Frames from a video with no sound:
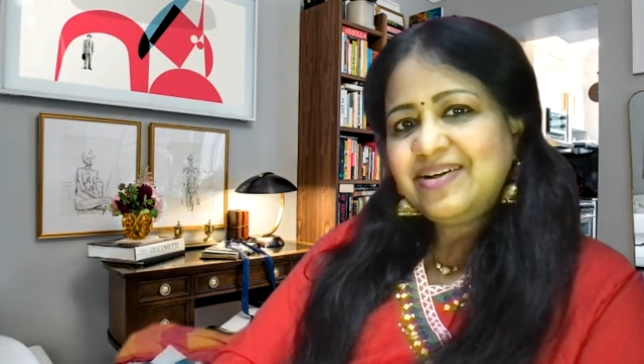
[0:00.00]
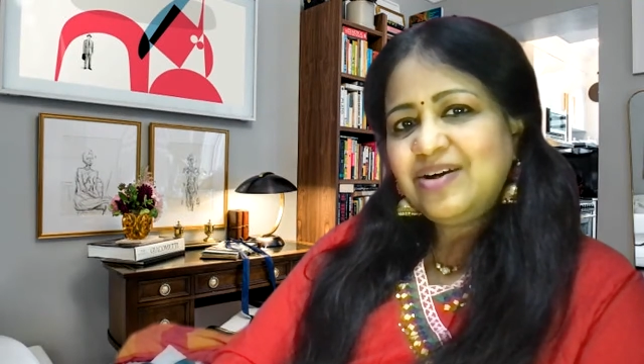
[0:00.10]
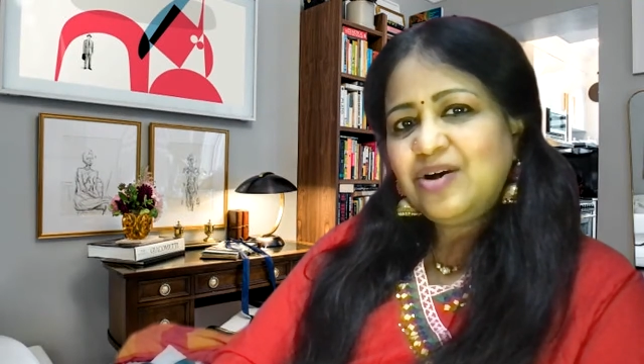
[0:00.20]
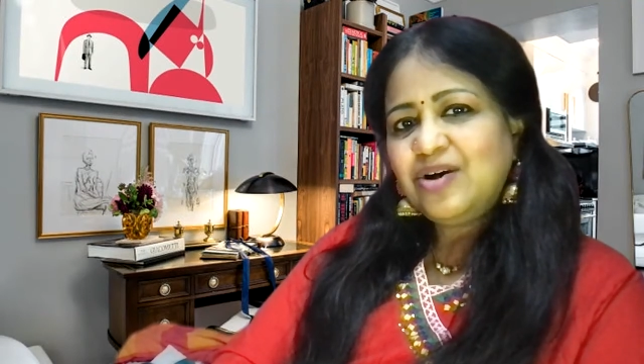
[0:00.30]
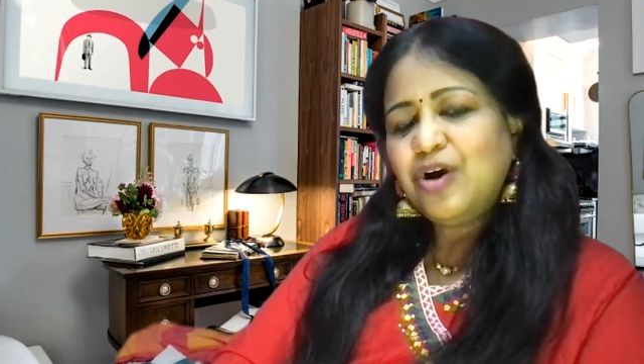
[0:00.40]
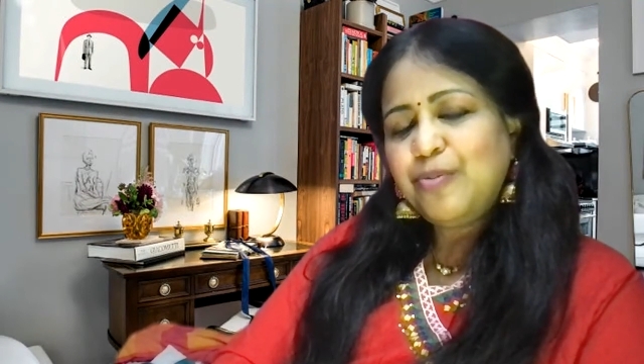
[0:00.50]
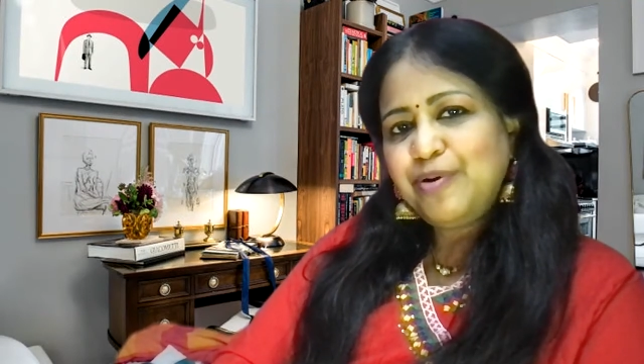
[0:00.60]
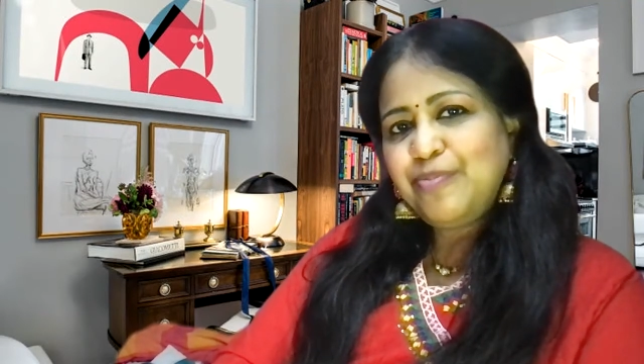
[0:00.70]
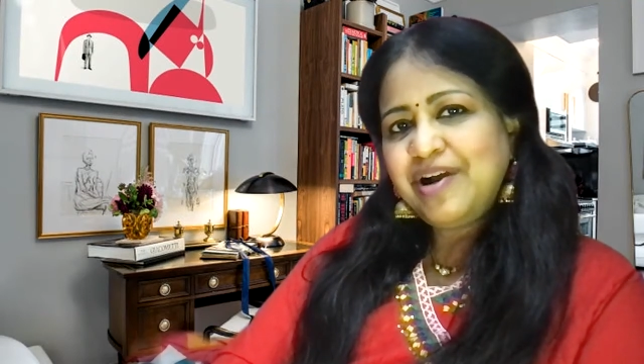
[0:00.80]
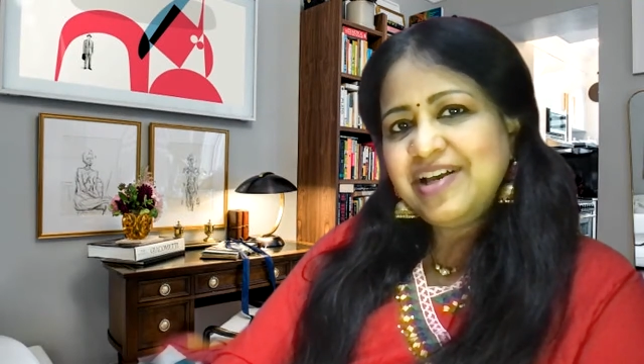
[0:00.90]
or
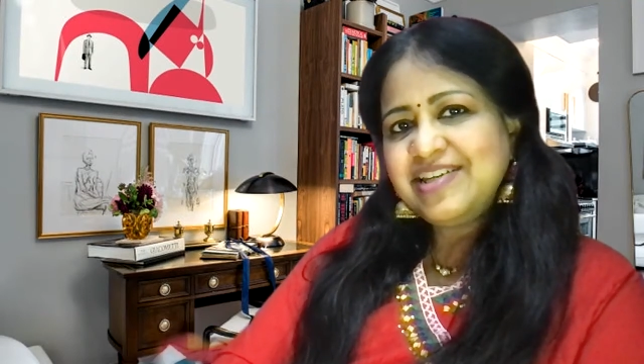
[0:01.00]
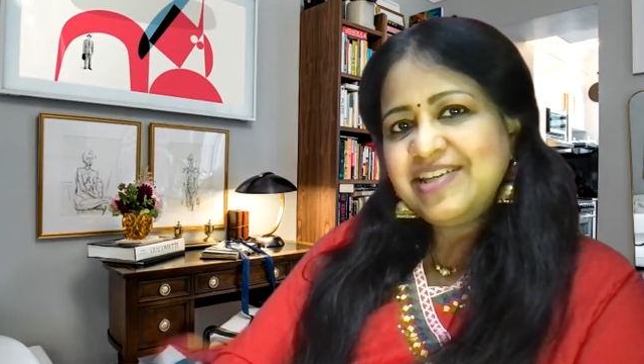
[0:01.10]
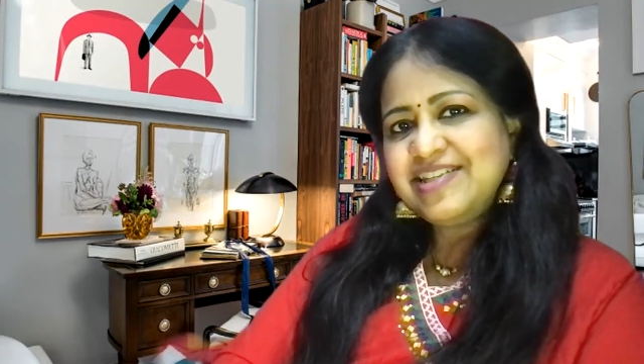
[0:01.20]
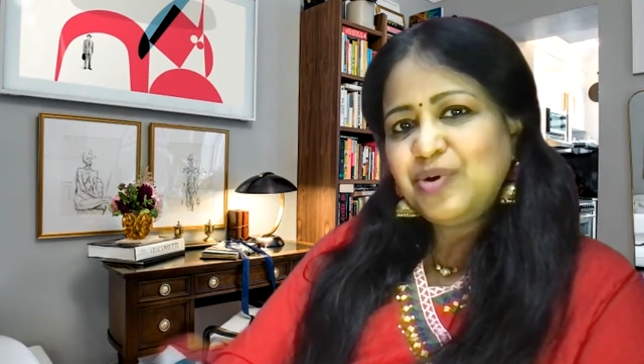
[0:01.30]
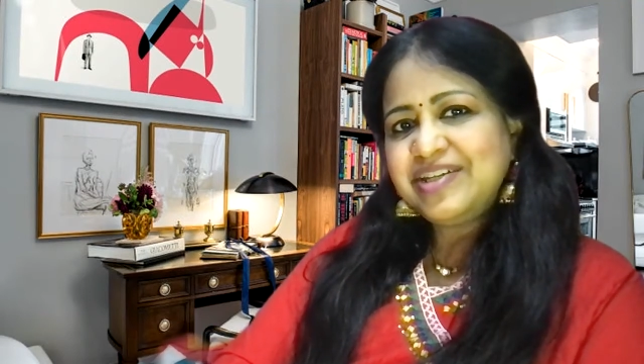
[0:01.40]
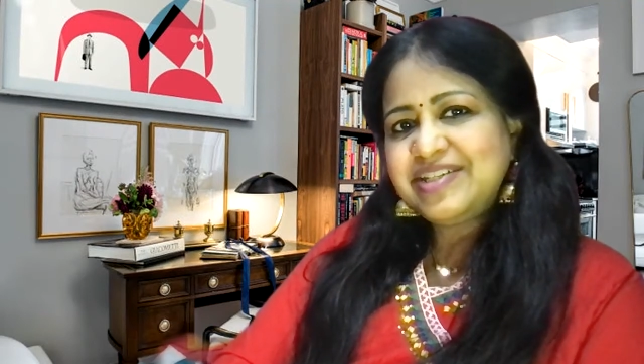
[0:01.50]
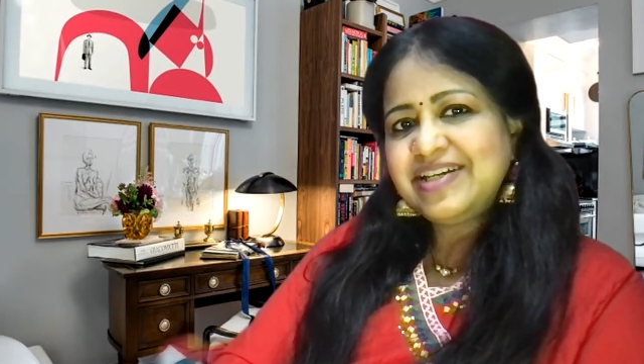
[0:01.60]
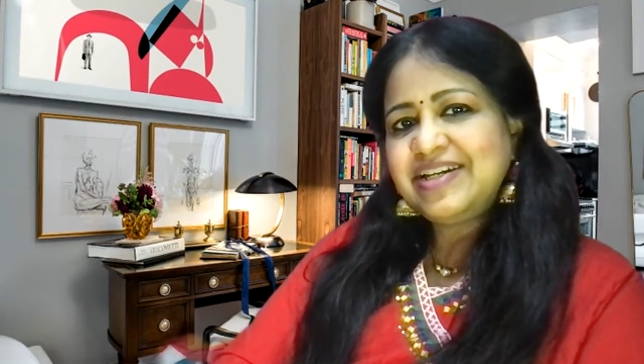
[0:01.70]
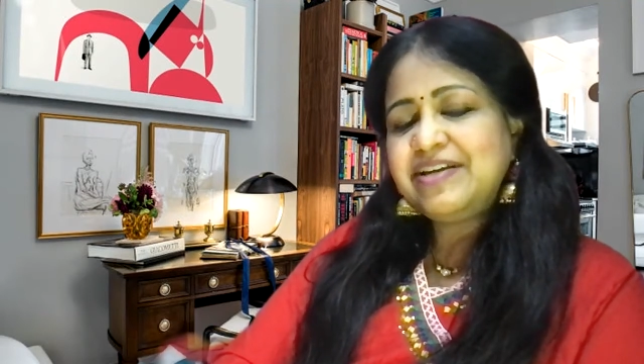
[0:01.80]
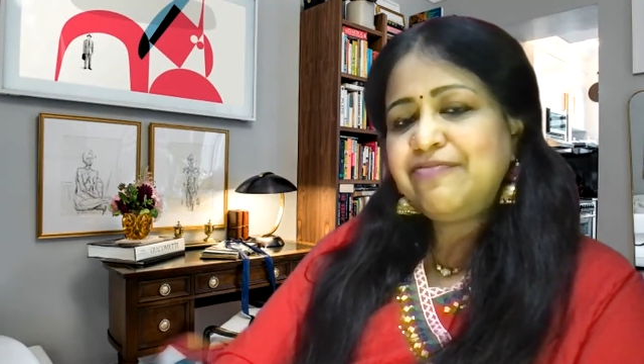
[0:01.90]
compromise your
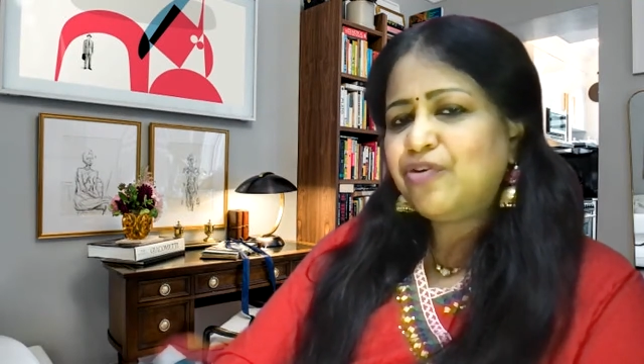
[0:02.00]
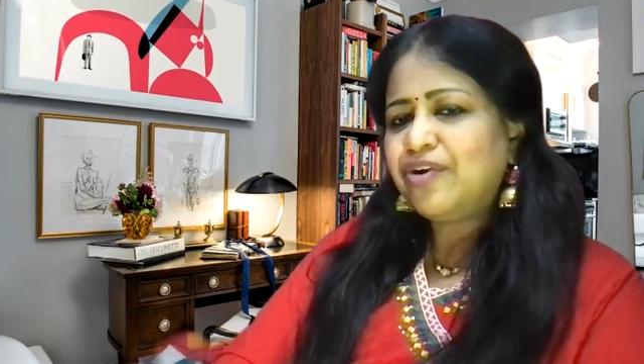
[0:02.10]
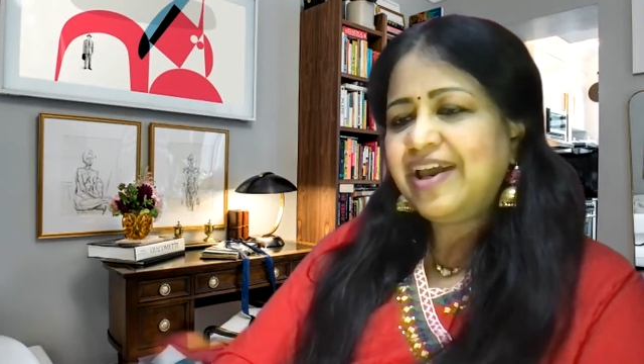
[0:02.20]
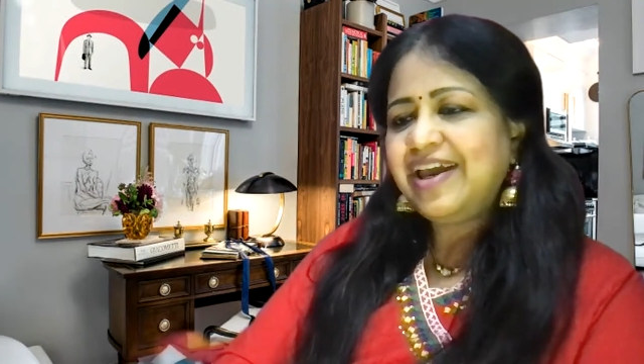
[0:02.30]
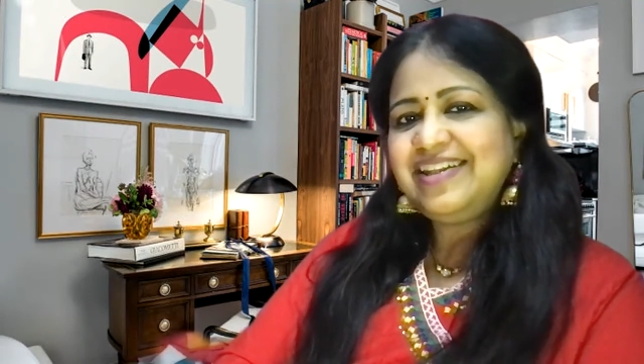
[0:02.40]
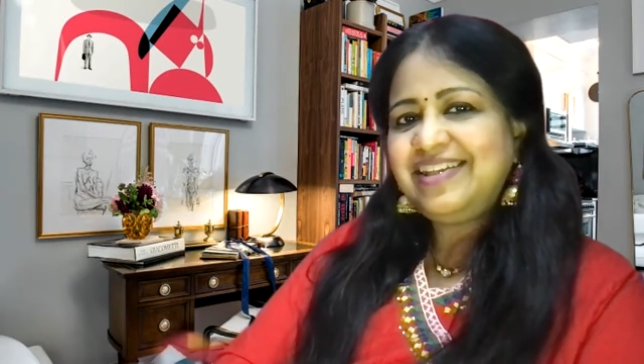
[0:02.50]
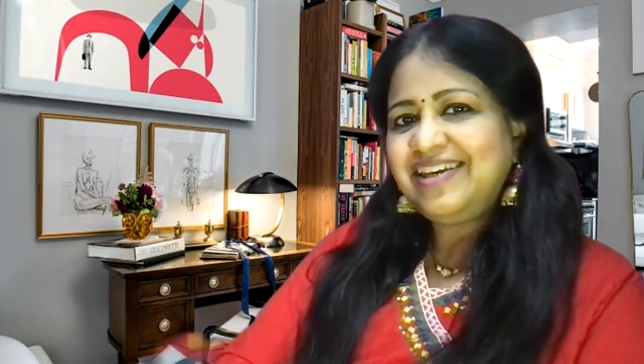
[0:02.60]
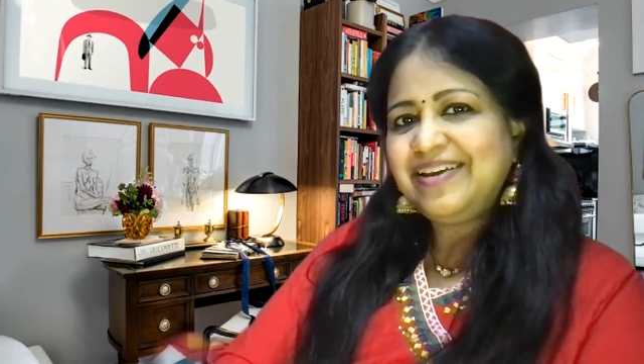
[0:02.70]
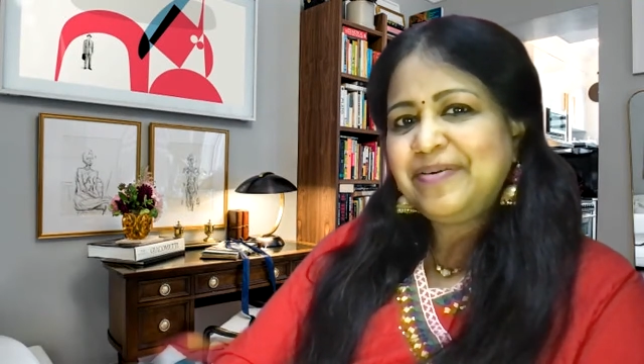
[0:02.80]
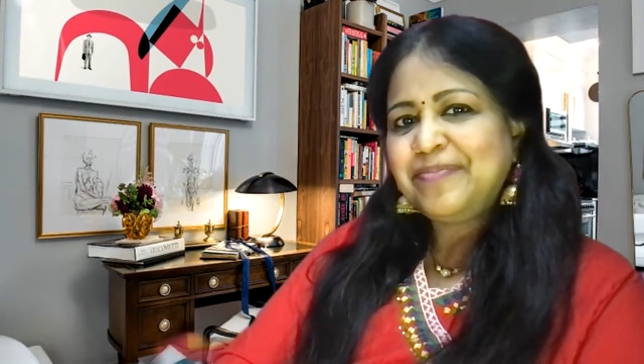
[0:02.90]
integrity for anything,